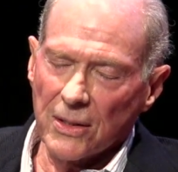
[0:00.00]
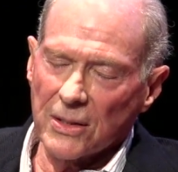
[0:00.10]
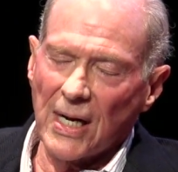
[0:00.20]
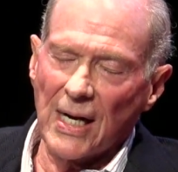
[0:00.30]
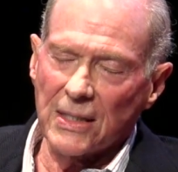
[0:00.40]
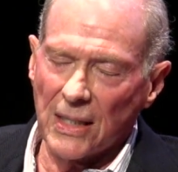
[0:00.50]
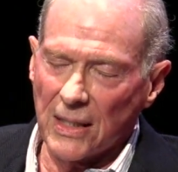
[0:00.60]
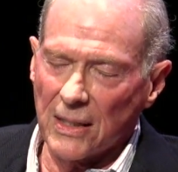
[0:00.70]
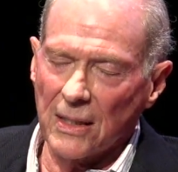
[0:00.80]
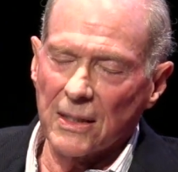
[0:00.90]

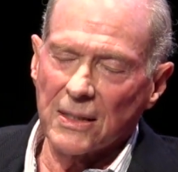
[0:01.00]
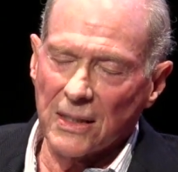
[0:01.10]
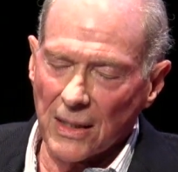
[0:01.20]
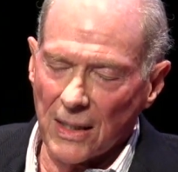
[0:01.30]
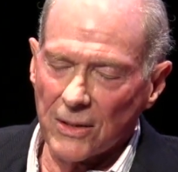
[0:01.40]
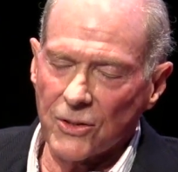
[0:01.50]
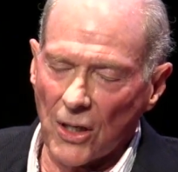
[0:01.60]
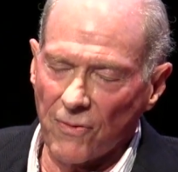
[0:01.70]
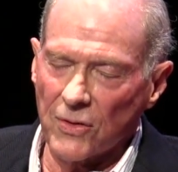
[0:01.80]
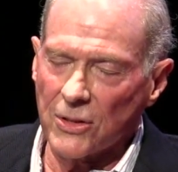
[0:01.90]
toxic
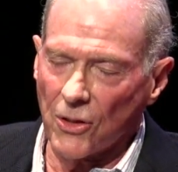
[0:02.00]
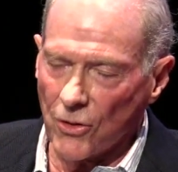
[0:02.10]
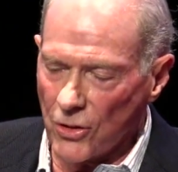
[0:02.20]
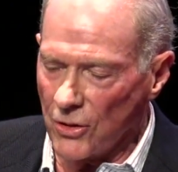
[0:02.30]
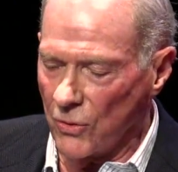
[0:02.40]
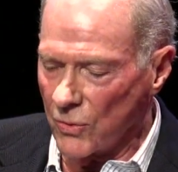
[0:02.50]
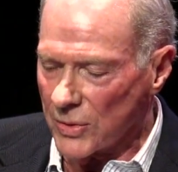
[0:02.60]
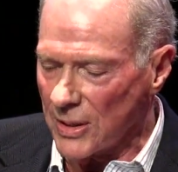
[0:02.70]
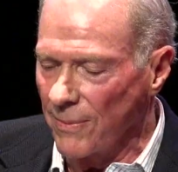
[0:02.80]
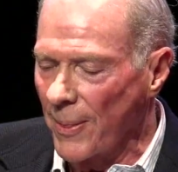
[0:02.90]
solvents that are
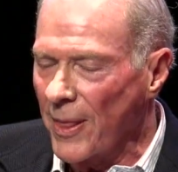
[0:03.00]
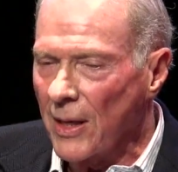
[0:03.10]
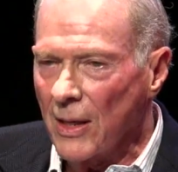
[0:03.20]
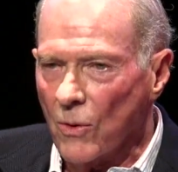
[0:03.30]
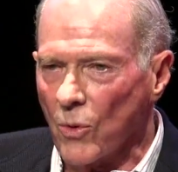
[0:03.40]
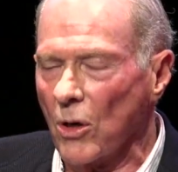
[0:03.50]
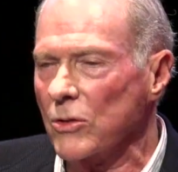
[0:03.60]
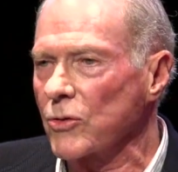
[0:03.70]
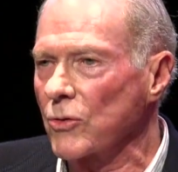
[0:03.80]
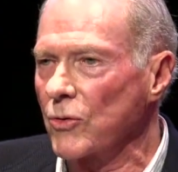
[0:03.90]
used. We're
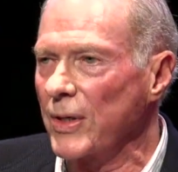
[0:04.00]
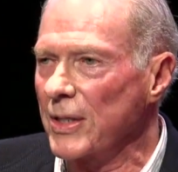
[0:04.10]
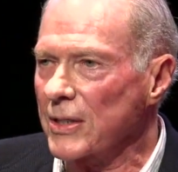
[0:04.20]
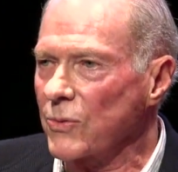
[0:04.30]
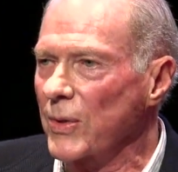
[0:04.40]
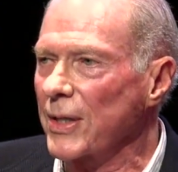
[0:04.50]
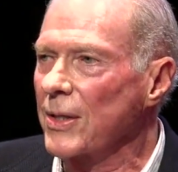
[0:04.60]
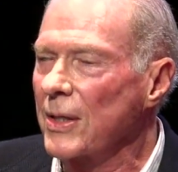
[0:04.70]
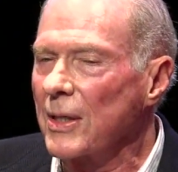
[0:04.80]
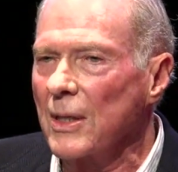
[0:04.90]
also doing this
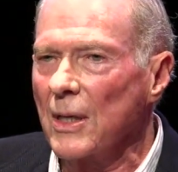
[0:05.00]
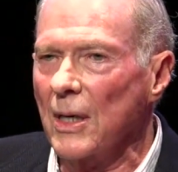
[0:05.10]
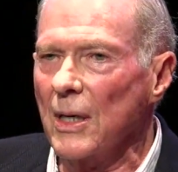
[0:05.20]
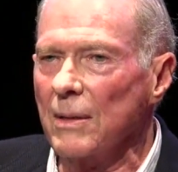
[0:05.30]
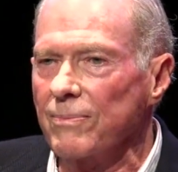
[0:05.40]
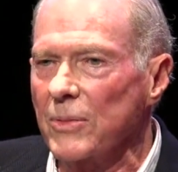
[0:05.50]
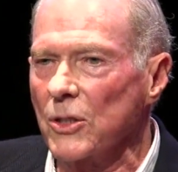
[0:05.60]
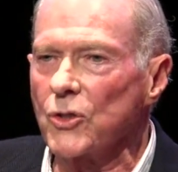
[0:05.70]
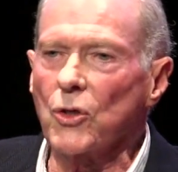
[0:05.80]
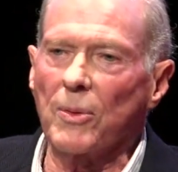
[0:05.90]
with
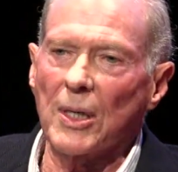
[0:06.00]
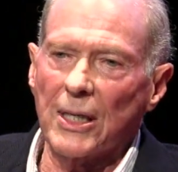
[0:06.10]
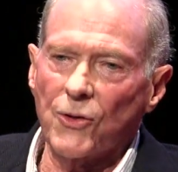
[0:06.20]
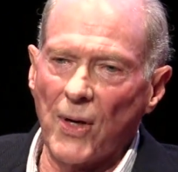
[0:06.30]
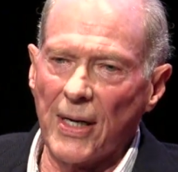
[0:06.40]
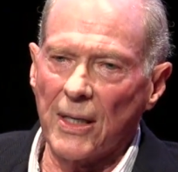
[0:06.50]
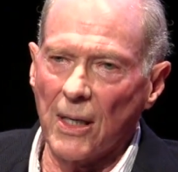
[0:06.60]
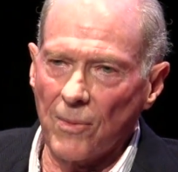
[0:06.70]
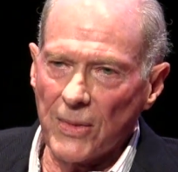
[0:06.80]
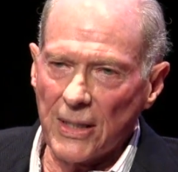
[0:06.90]
consumer electronic
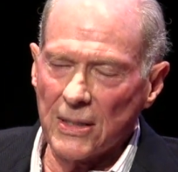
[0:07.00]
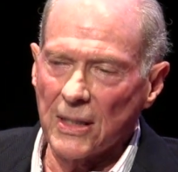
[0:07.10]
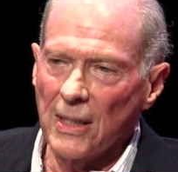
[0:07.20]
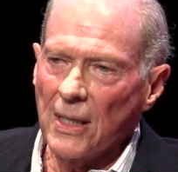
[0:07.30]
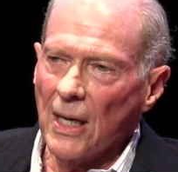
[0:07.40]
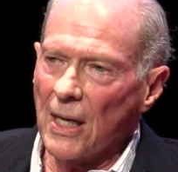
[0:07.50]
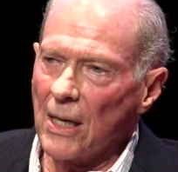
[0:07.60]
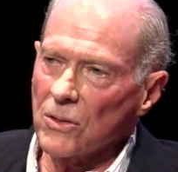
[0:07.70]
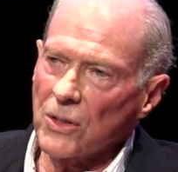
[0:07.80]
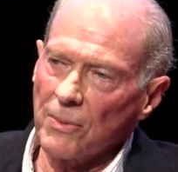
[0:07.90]
companies,
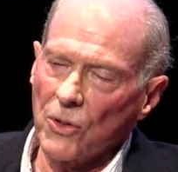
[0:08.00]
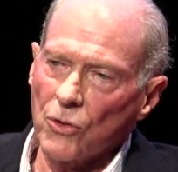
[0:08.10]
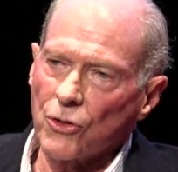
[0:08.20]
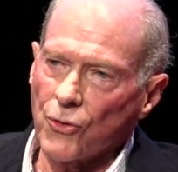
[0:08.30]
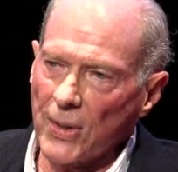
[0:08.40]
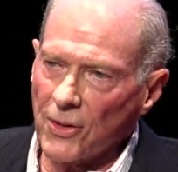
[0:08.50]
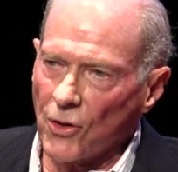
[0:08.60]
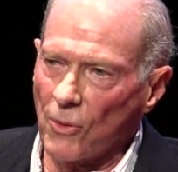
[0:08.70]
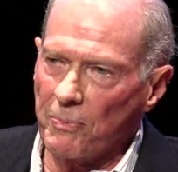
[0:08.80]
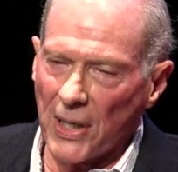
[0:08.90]
allows them to shrink
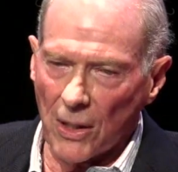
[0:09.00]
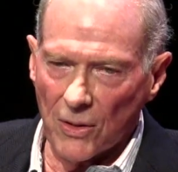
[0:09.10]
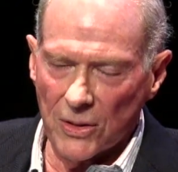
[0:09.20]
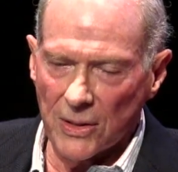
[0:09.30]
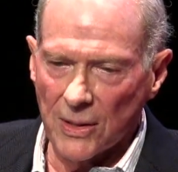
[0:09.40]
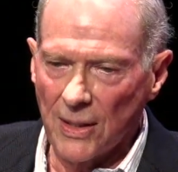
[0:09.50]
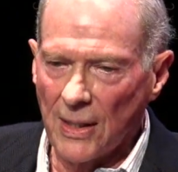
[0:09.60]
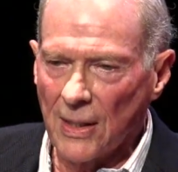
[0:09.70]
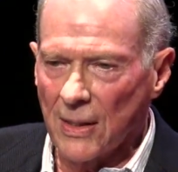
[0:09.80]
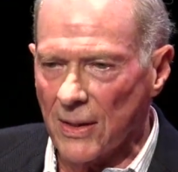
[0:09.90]
their parts
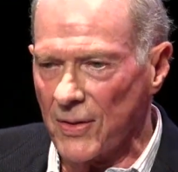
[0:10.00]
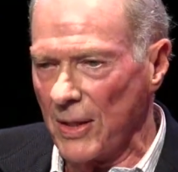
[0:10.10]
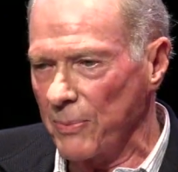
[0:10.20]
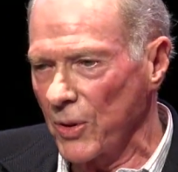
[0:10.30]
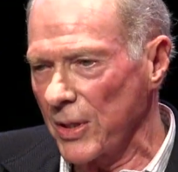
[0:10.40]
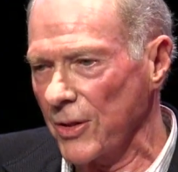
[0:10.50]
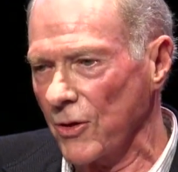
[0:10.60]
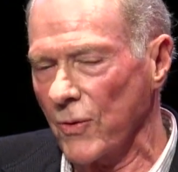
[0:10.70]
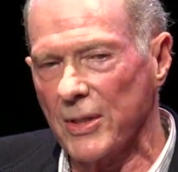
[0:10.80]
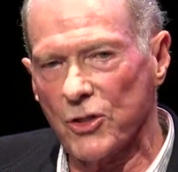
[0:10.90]
that they put in
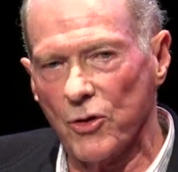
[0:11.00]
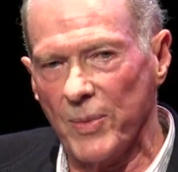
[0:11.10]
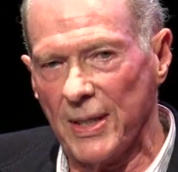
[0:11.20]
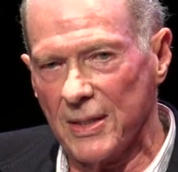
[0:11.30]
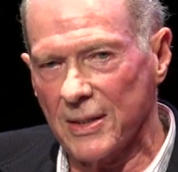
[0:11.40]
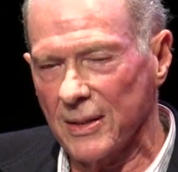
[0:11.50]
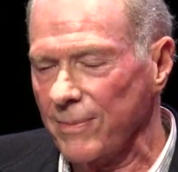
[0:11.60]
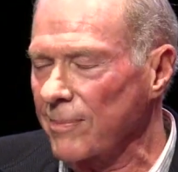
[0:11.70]
their instruments